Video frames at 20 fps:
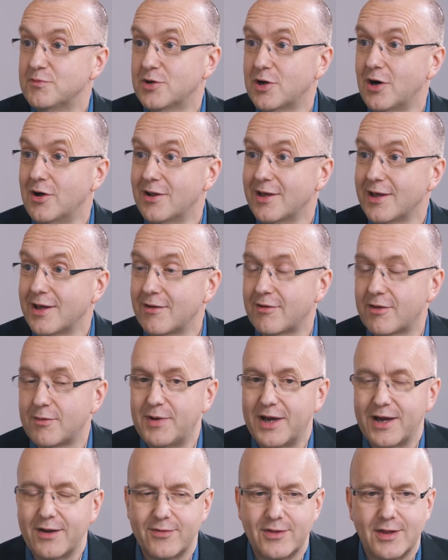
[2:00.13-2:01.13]
colleagues
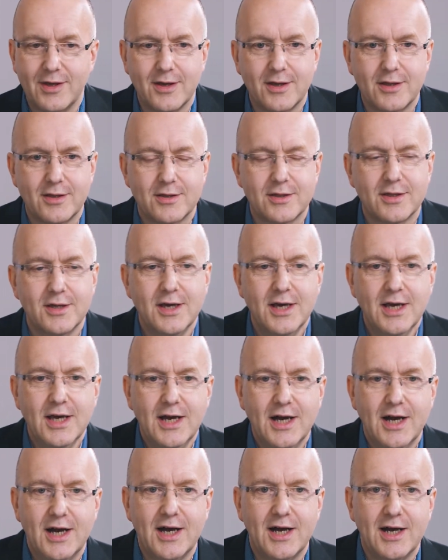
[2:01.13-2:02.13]
about this.
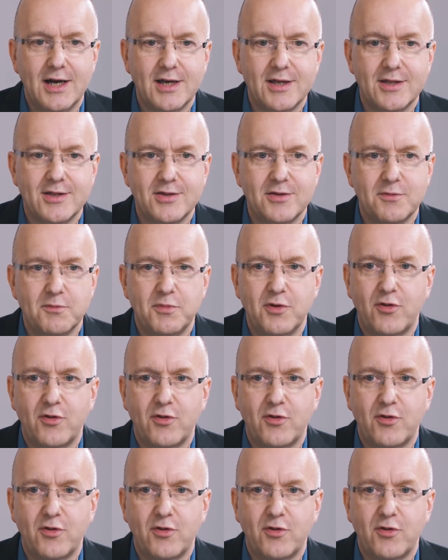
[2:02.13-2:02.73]
And